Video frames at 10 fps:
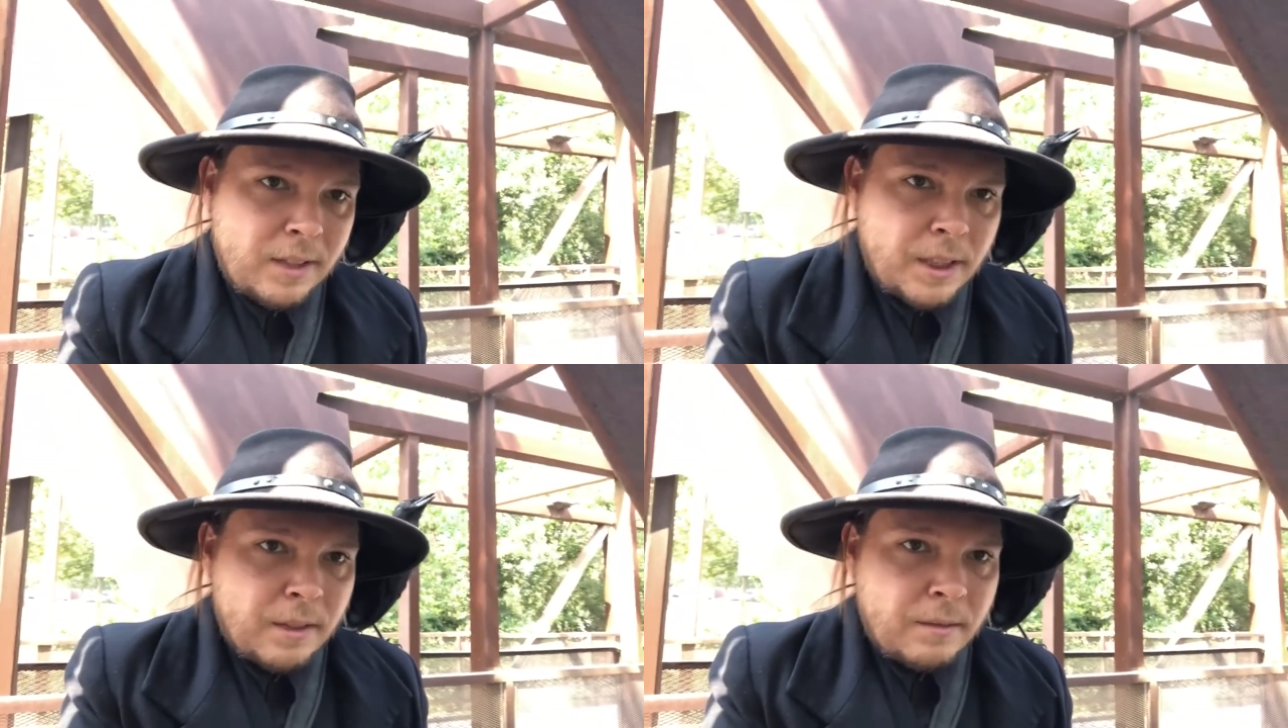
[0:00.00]

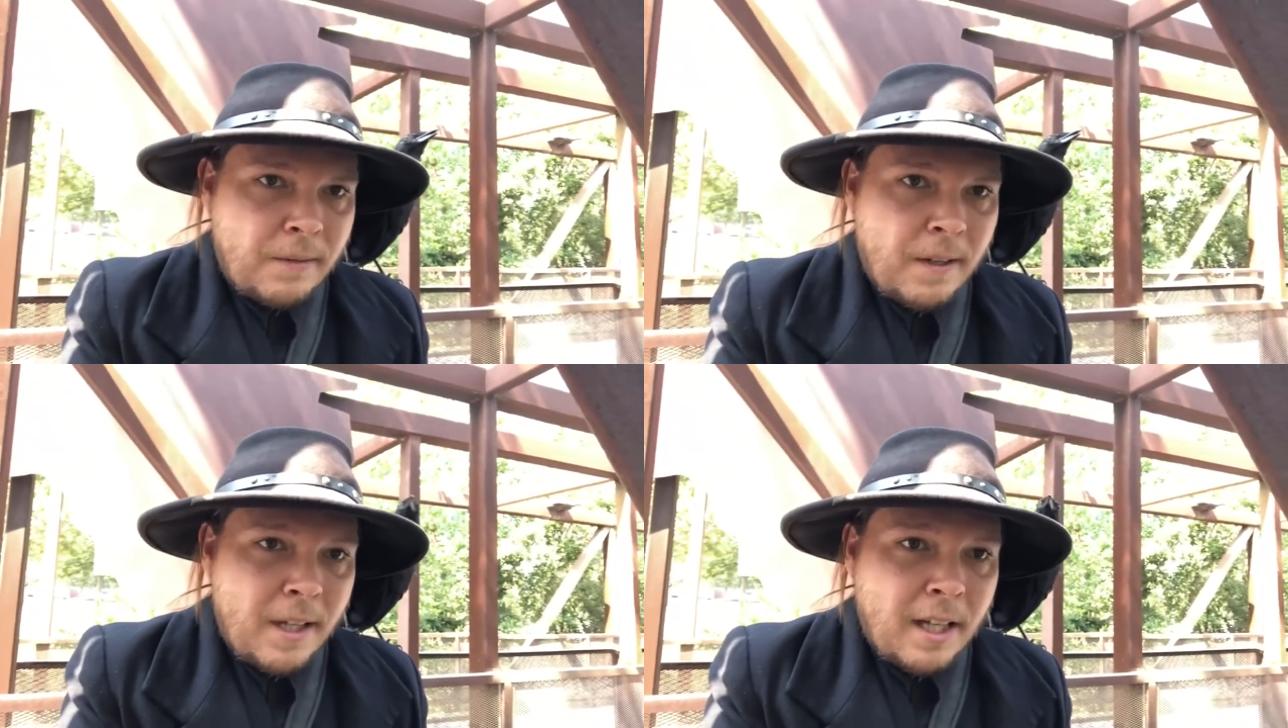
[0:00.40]
you know,
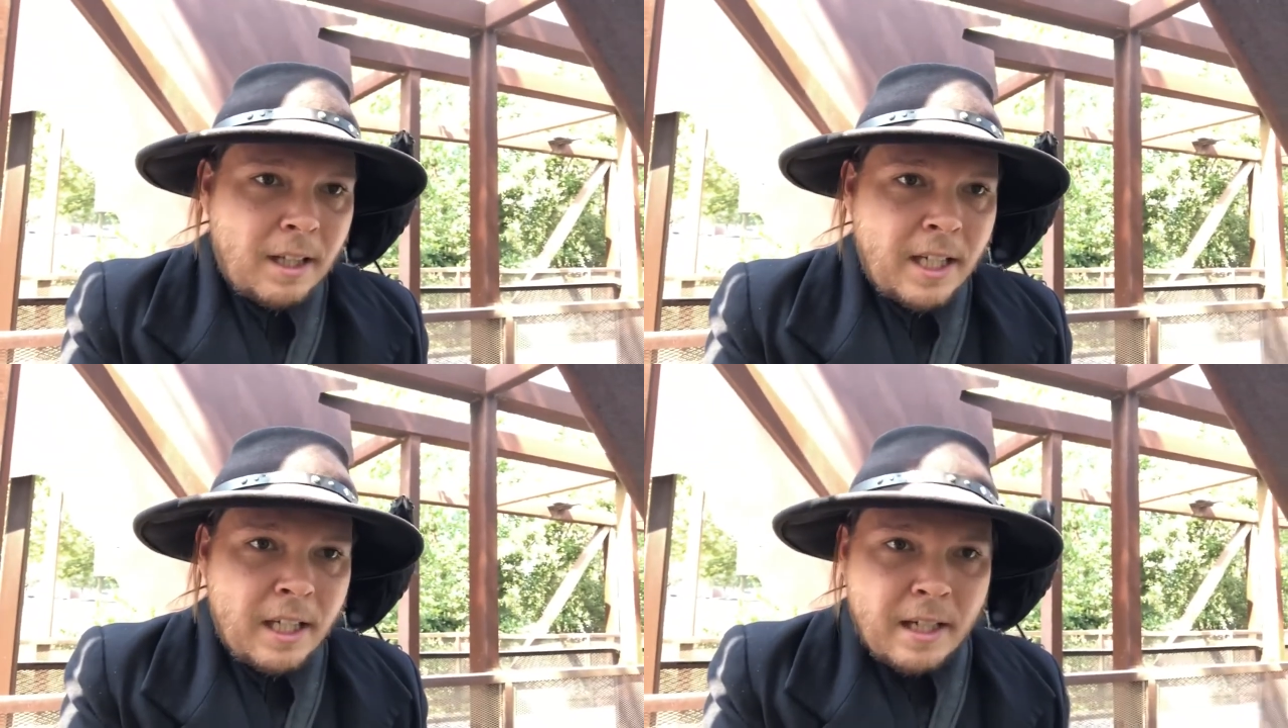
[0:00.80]
fairly
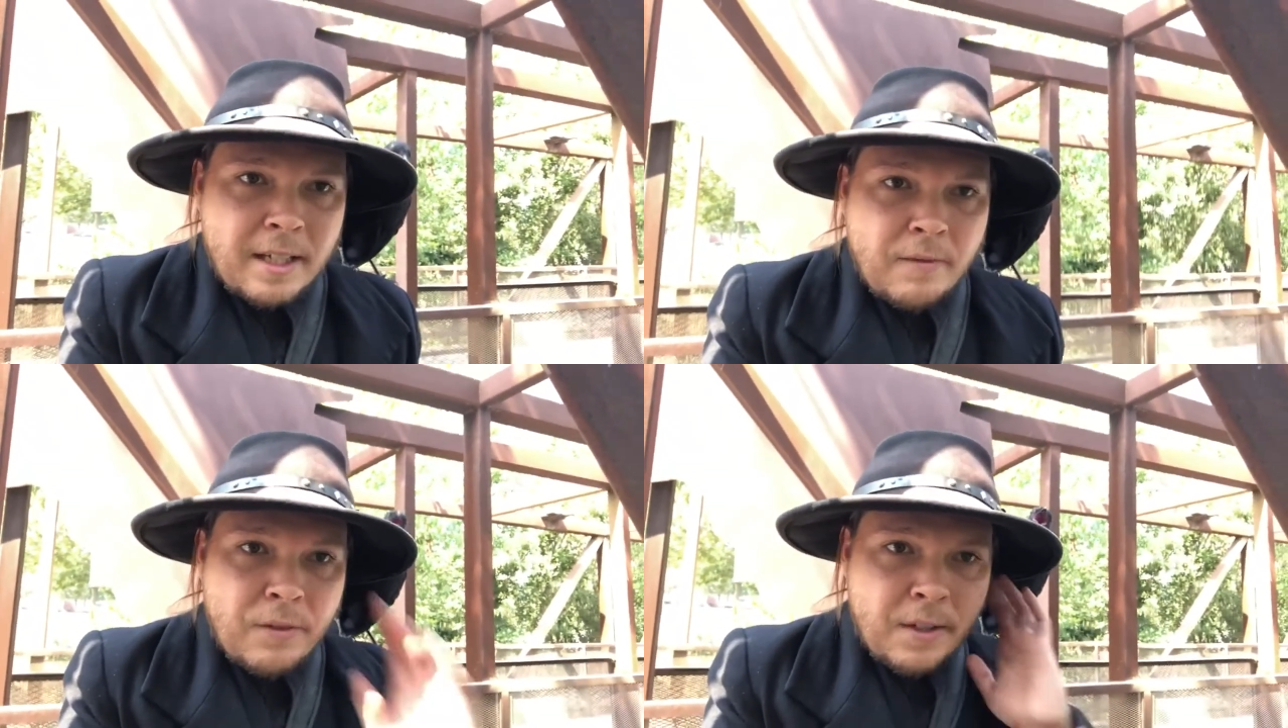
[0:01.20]
clean,
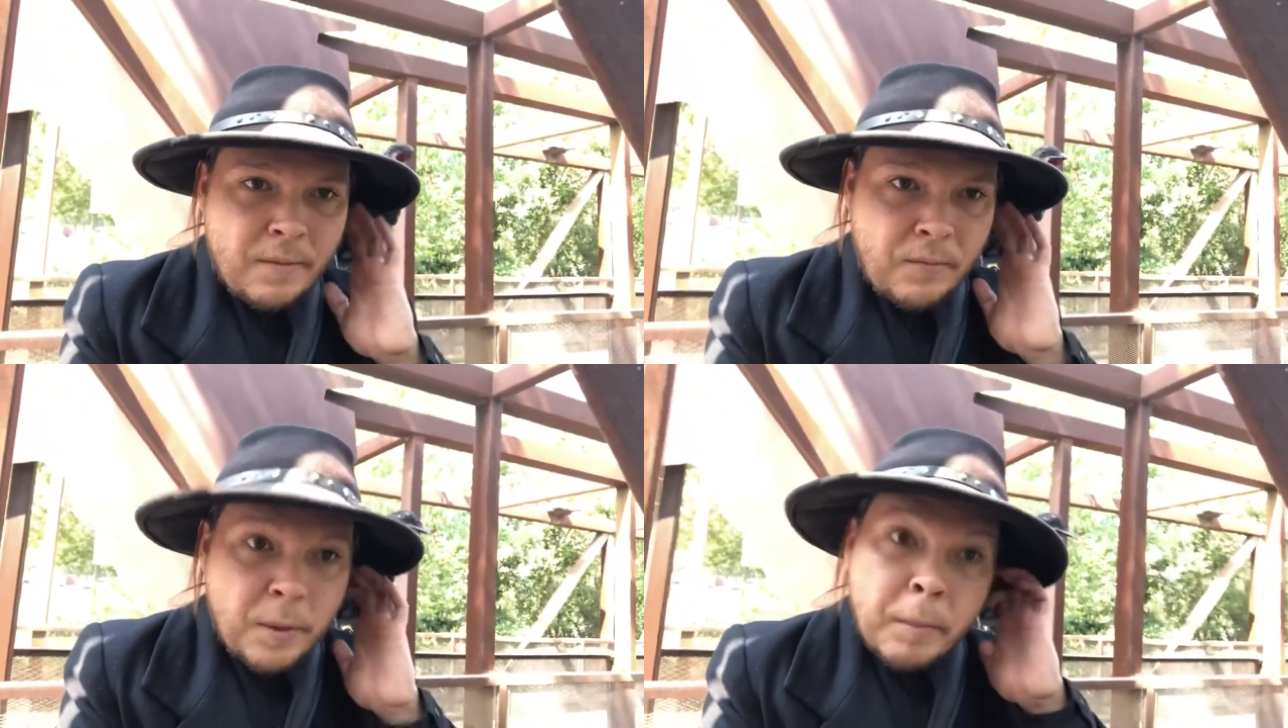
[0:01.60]
except for the,
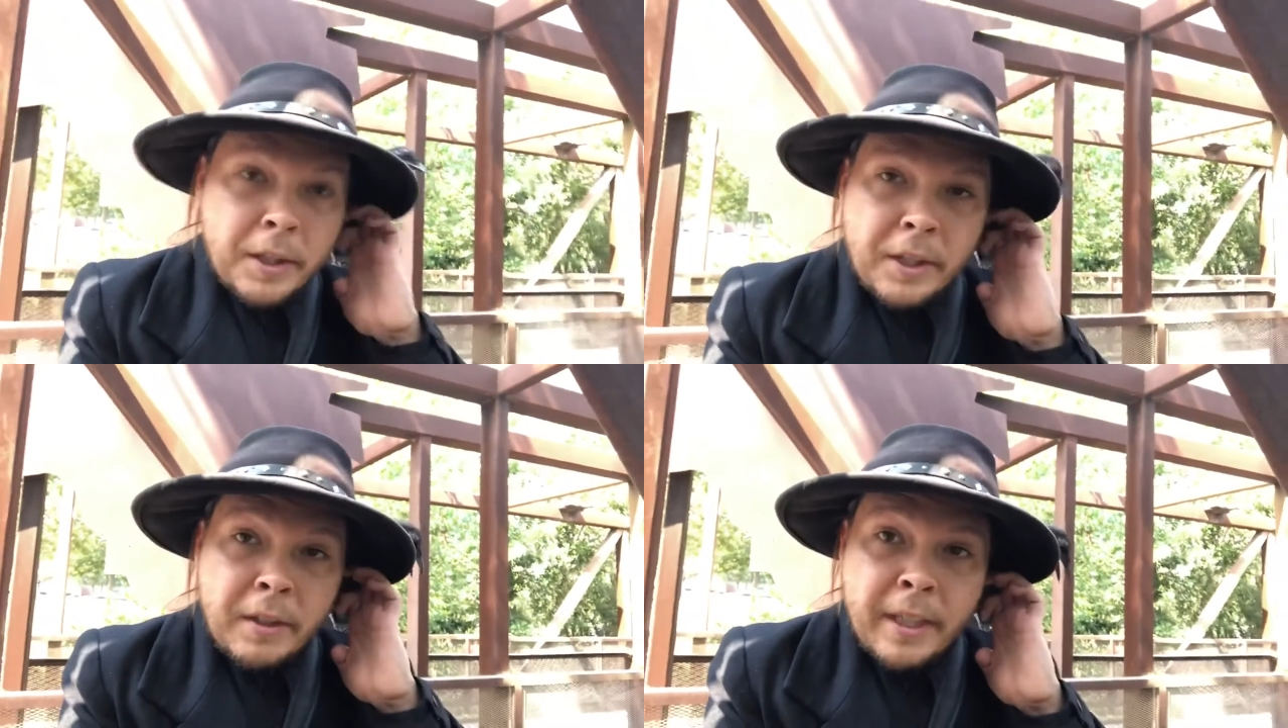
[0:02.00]
the
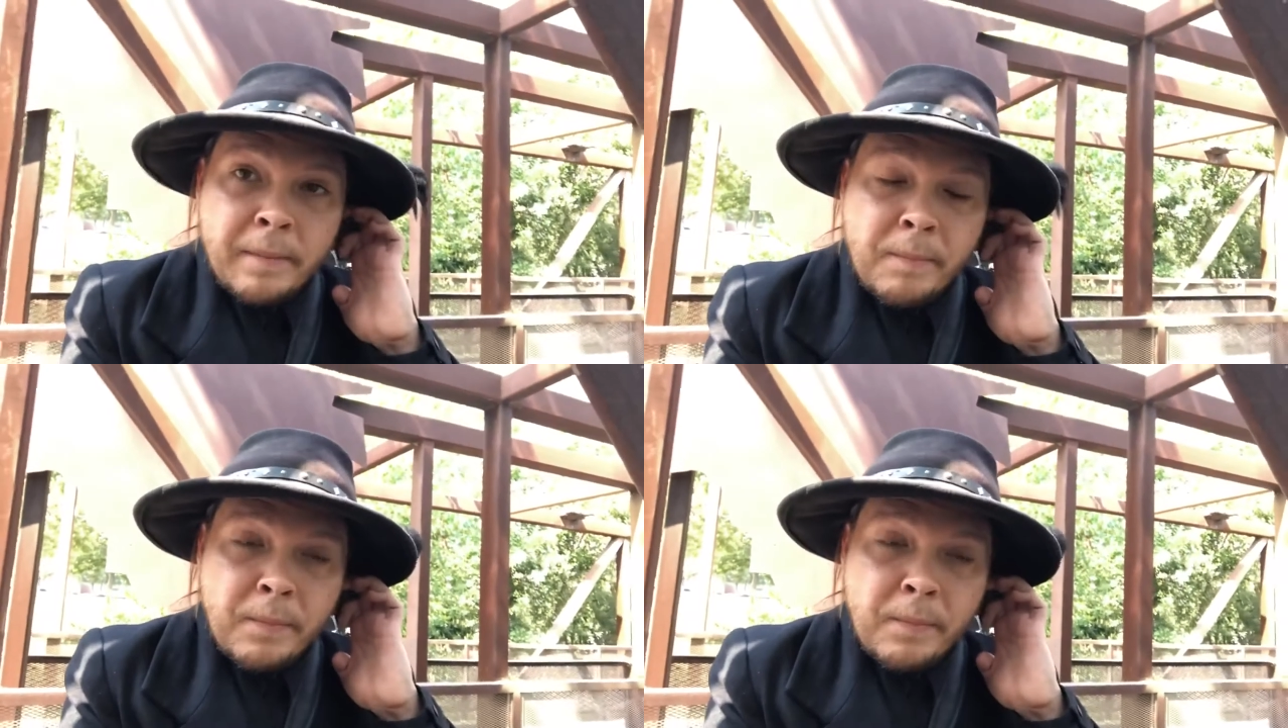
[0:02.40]
mercury